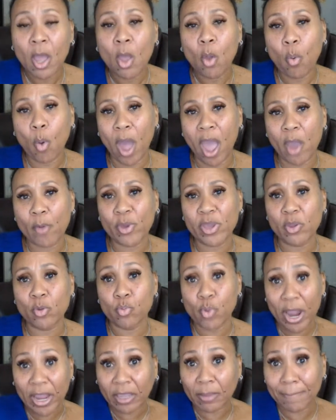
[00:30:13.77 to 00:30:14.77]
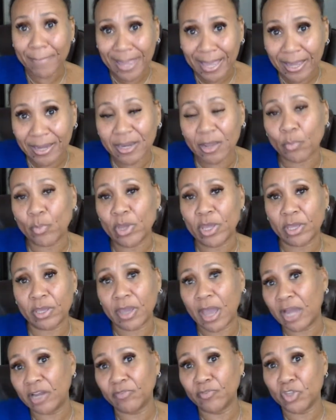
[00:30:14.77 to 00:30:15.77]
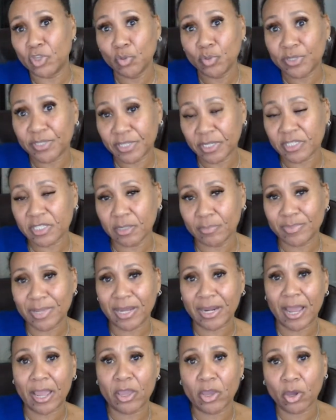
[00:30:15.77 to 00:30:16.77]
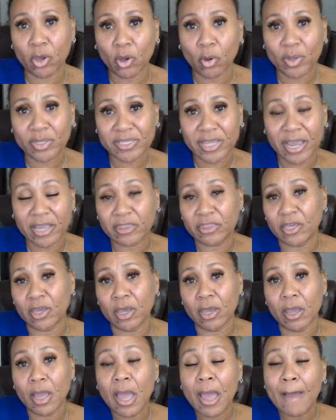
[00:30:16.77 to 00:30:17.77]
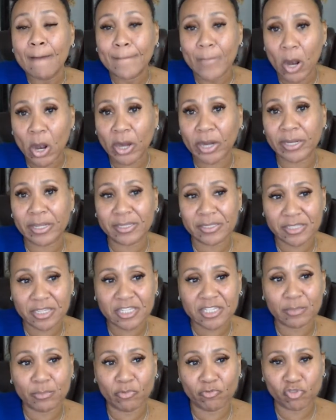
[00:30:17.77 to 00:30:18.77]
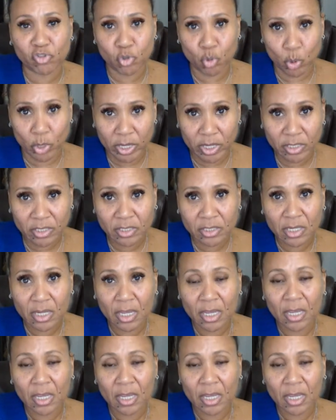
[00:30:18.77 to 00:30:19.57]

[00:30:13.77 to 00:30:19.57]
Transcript: why we recommend and we kind of use system.io as like the marketing system of choice,